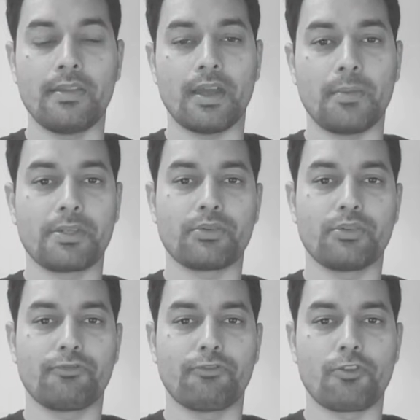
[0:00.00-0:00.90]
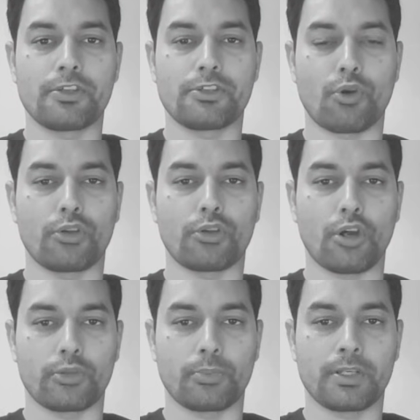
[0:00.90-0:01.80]
the episode focused on
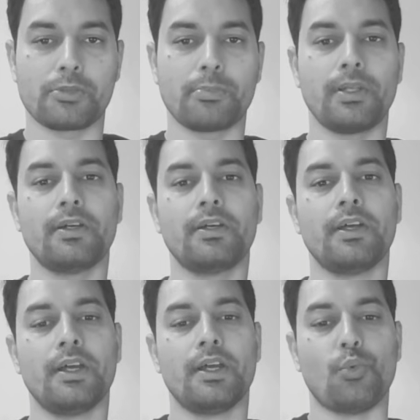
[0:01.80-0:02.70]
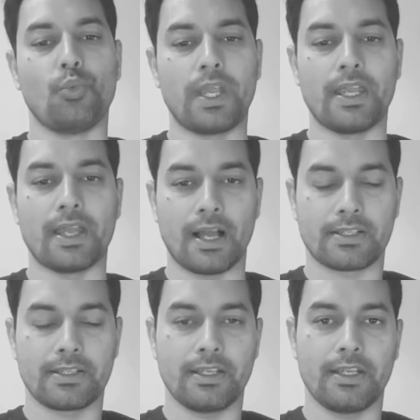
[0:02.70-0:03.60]
automation pillar, we
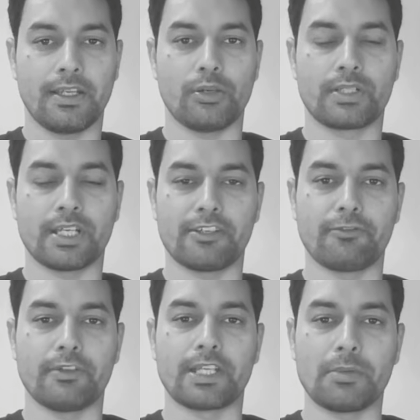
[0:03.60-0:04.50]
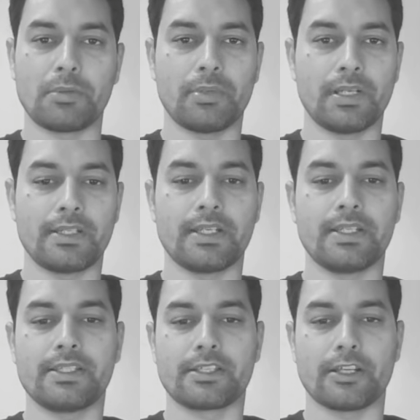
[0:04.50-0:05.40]
actually looked at different
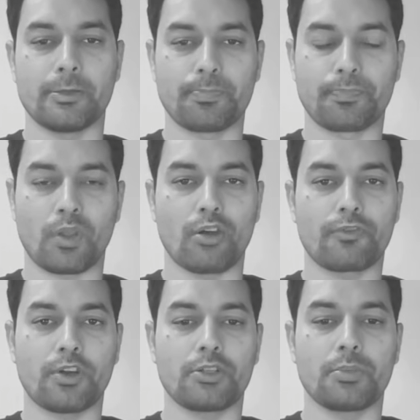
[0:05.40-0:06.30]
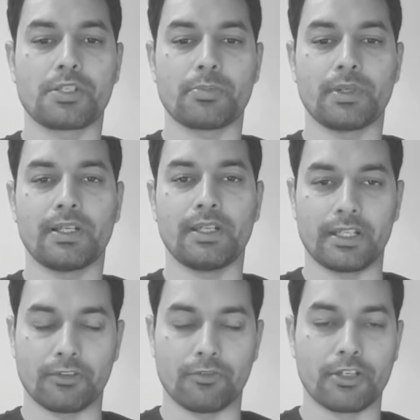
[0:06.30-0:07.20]
capabilities of the automation pillar,
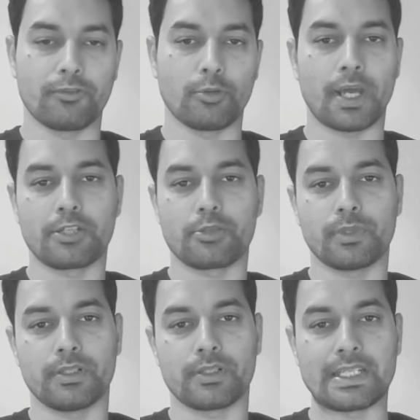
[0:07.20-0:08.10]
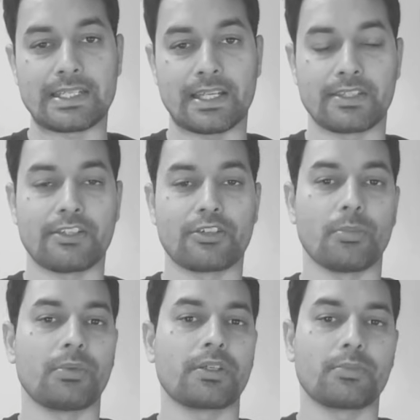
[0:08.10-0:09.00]
like the workflow management, intelligent
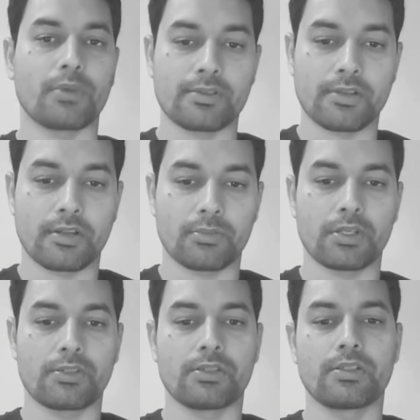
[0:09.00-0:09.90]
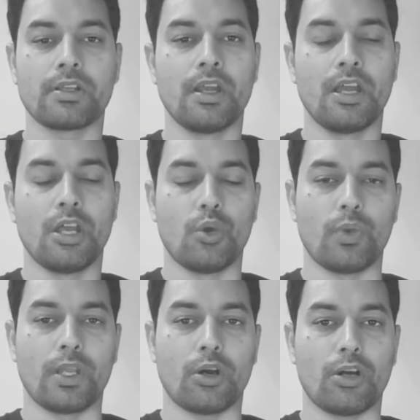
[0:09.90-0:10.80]
robotic process automation.
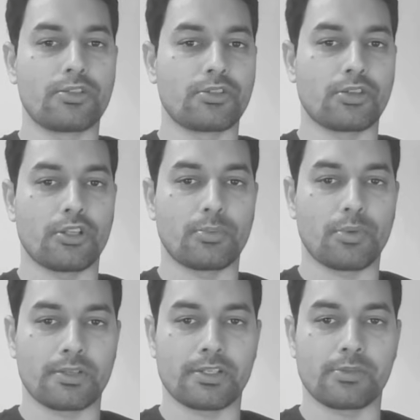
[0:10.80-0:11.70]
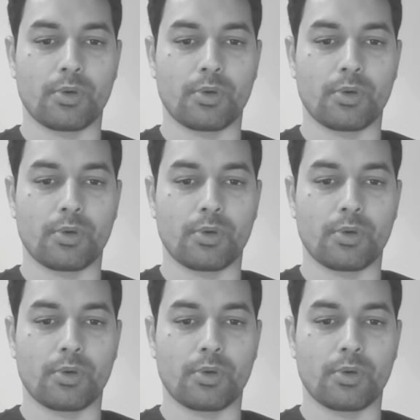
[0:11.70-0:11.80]
We also saw the process